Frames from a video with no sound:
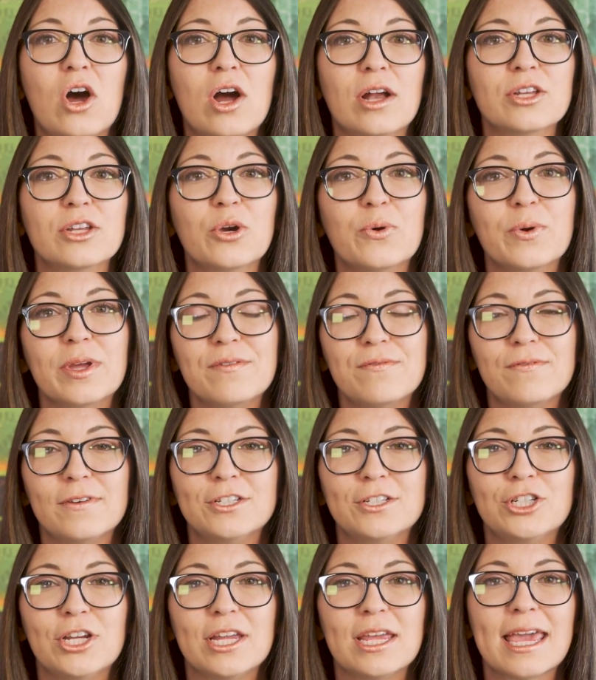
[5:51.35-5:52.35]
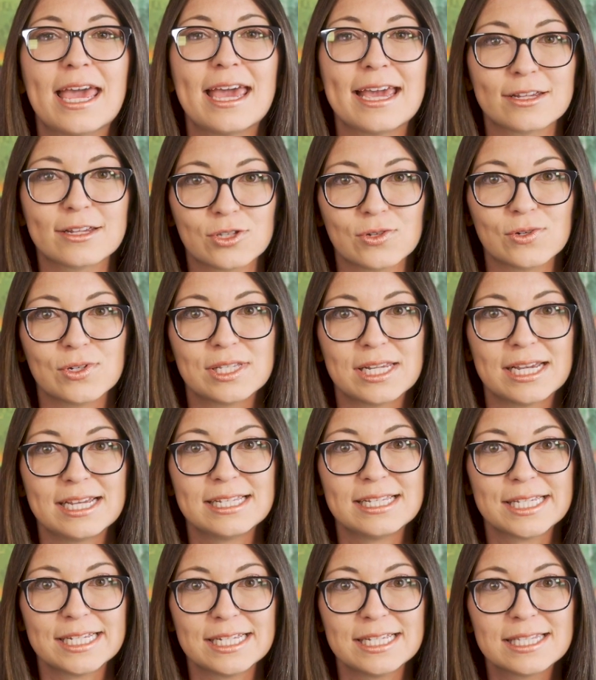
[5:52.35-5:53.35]
ongoing phishing
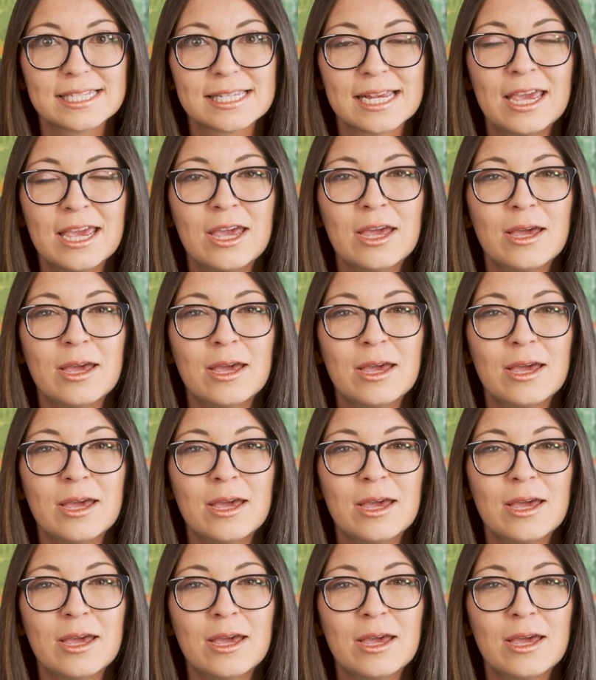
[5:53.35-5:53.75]
exercises.